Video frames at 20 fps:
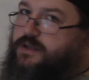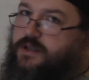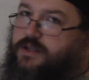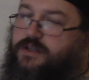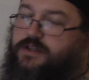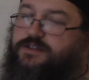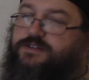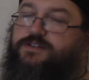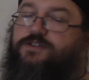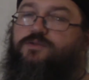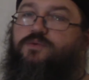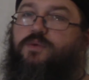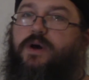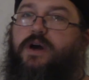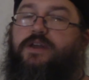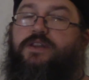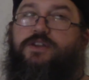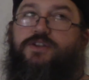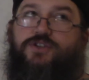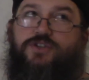and this is
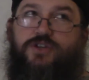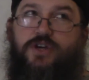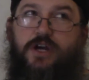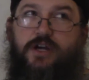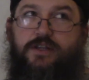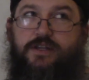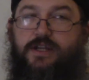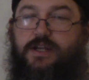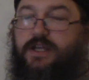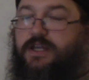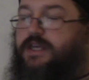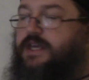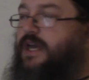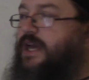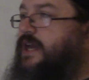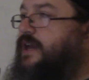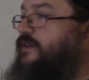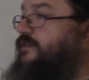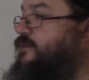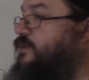why the chart that I
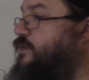gave,